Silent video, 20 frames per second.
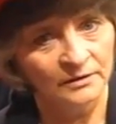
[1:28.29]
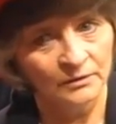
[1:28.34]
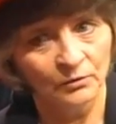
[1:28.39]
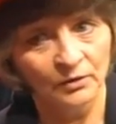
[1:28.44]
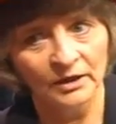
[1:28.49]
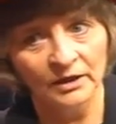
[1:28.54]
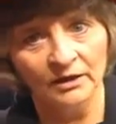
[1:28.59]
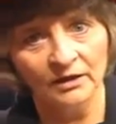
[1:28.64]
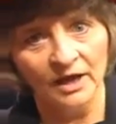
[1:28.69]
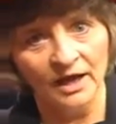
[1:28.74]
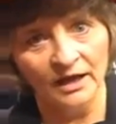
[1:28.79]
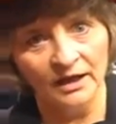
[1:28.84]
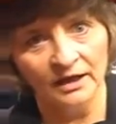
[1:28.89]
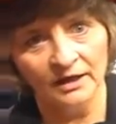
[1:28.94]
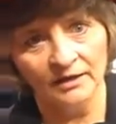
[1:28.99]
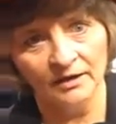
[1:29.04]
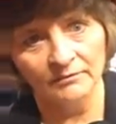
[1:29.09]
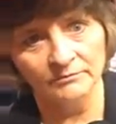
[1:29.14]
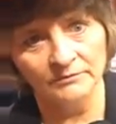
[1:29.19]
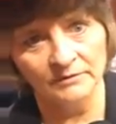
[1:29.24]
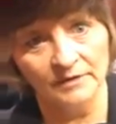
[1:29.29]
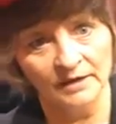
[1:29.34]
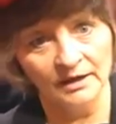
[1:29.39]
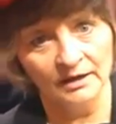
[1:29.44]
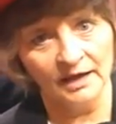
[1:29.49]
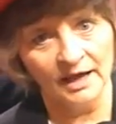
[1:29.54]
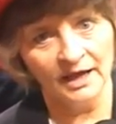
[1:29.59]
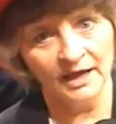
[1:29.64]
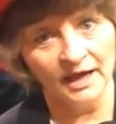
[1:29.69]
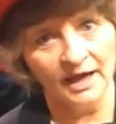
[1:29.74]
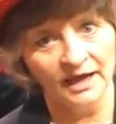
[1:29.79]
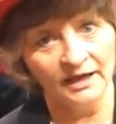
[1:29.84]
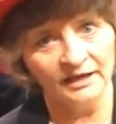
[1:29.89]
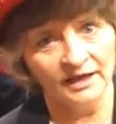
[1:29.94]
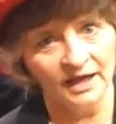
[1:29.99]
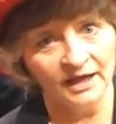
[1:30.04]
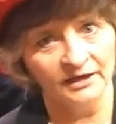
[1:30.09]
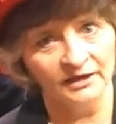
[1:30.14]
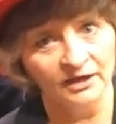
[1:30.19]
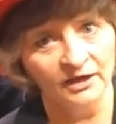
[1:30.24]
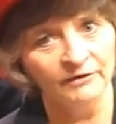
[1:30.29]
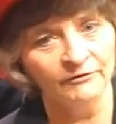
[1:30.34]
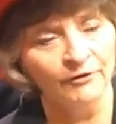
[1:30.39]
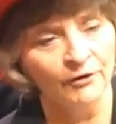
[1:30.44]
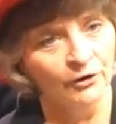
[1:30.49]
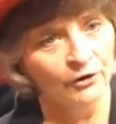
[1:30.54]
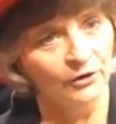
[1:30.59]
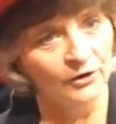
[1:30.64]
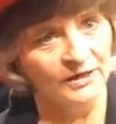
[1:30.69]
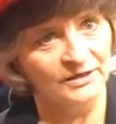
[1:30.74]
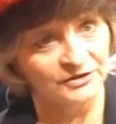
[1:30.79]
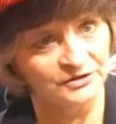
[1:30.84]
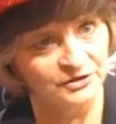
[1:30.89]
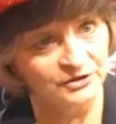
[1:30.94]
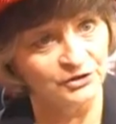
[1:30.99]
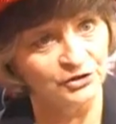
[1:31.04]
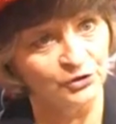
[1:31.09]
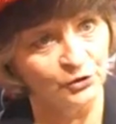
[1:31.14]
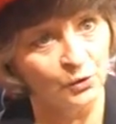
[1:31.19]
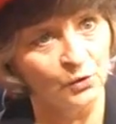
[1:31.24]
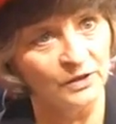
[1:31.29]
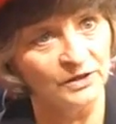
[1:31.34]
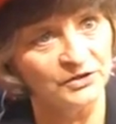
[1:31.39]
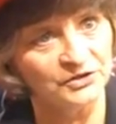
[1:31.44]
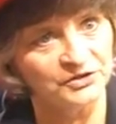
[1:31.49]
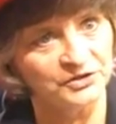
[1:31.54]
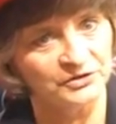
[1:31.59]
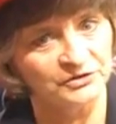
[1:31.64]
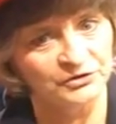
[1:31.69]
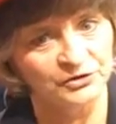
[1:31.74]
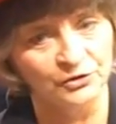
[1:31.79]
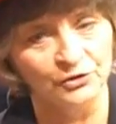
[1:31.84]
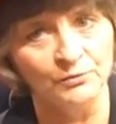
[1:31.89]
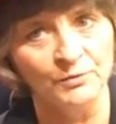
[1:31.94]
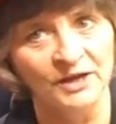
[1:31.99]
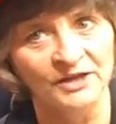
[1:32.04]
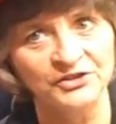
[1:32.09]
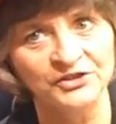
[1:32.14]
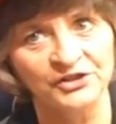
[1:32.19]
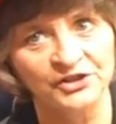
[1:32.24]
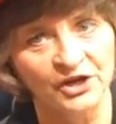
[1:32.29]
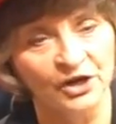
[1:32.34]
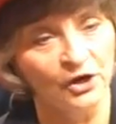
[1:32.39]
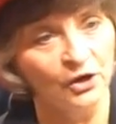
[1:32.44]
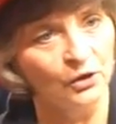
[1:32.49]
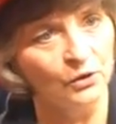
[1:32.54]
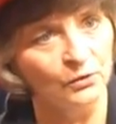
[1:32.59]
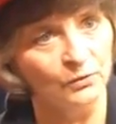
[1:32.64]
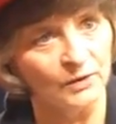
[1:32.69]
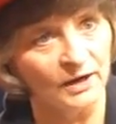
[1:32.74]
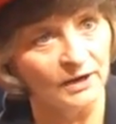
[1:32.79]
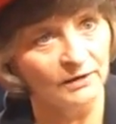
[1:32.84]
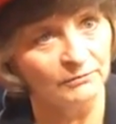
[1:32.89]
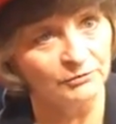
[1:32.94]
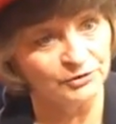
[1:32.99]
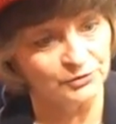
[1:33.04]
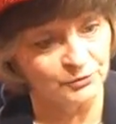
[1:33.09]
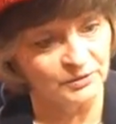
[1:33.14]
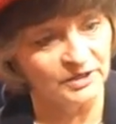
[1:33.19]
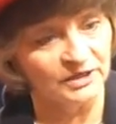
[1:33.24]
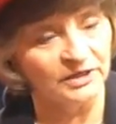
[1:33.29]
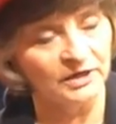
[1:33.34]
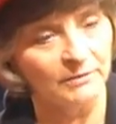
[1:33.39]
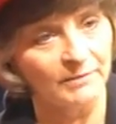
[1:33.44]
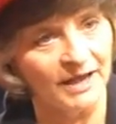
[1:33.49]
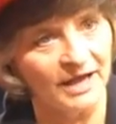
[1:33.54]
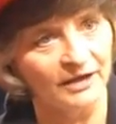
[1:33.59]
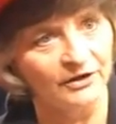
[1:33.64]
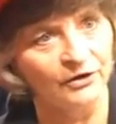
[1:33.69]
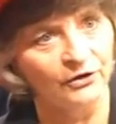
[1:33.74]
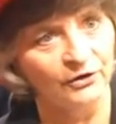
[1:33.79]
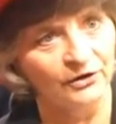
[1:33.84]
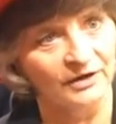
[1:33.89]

Well, I love her as the choice. 2 months ago, I was reading about her,